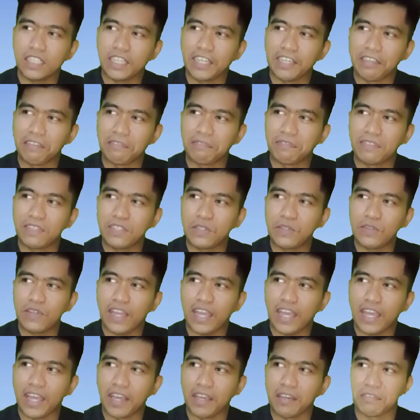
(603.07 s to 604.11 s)
if you
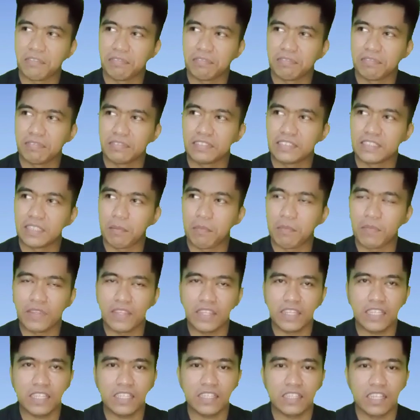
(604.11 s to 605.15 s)
have
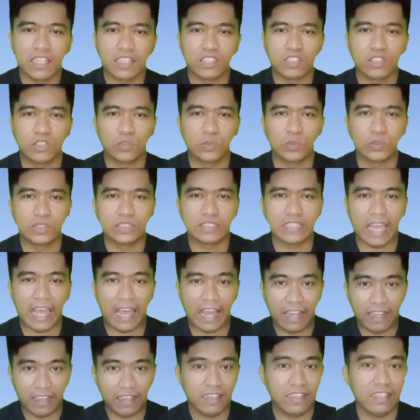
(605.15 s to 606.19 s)
something that you
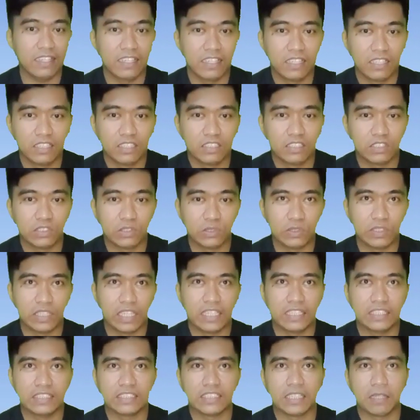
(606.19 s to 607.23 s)
sell to
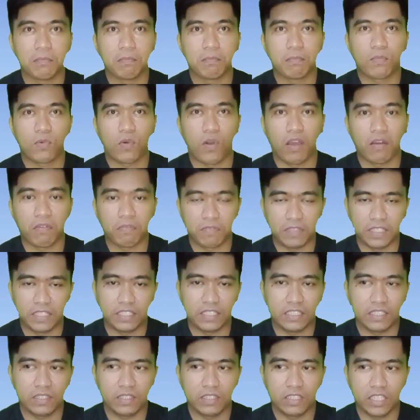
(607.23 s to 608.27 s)
gain some
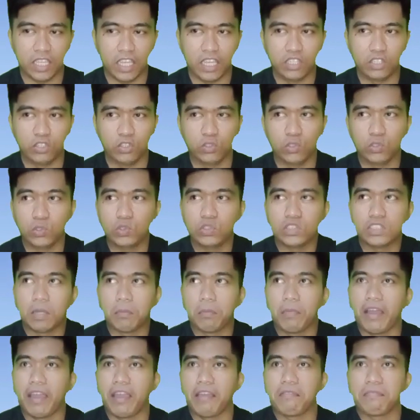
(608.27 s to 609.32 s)
profit and you use
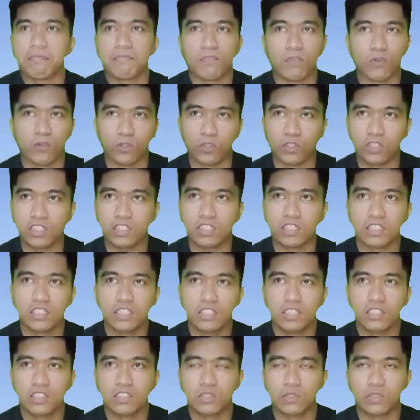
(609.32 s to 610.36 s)
some effort
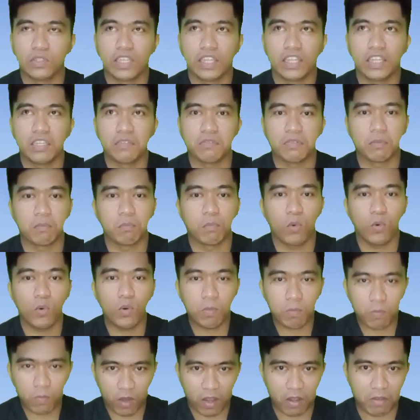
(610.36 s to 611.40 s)
to get even more
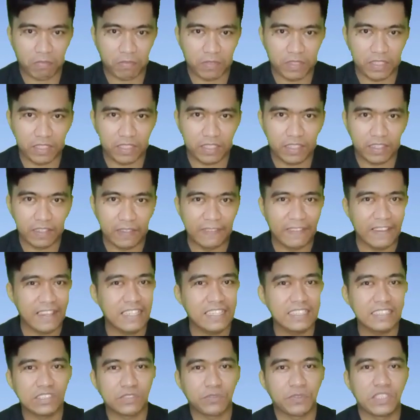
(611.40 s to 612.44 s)
profit, that
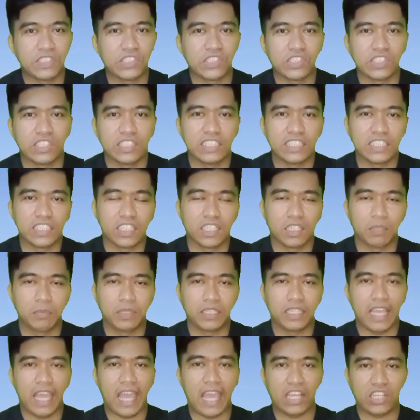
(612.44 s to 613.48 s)
is rational
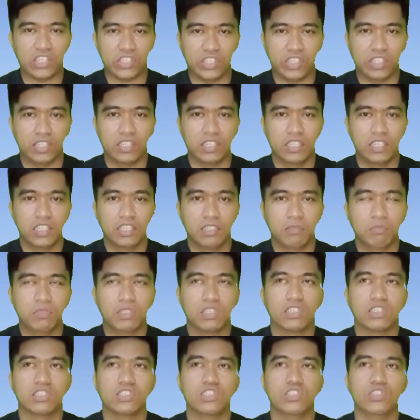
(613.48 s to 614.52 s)
economic action,
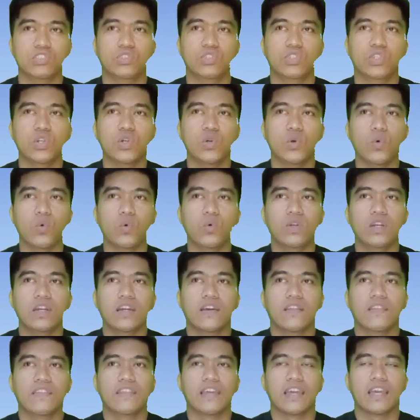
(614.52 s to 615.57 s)
because you know
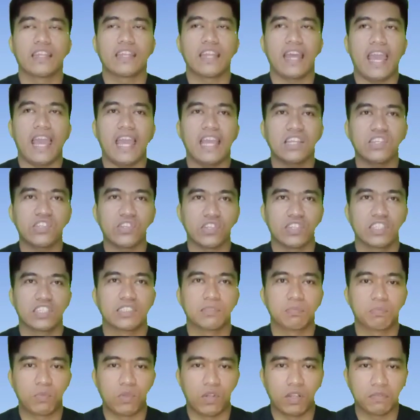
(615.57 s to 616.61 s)
that action is
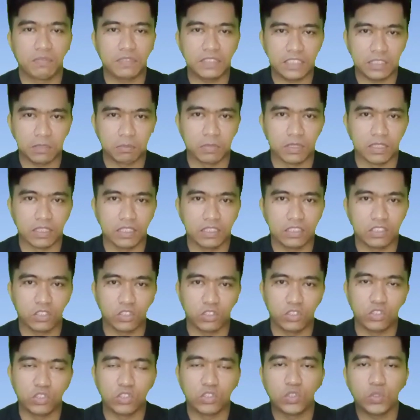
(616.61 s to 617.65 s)
profitable, so
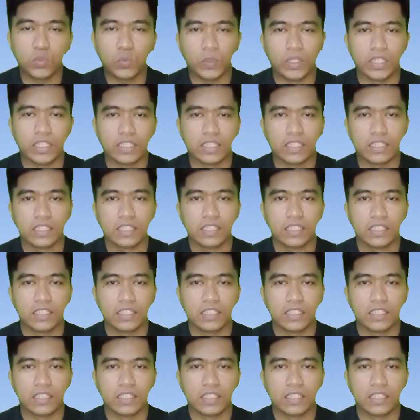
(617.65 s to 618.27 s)
you do it.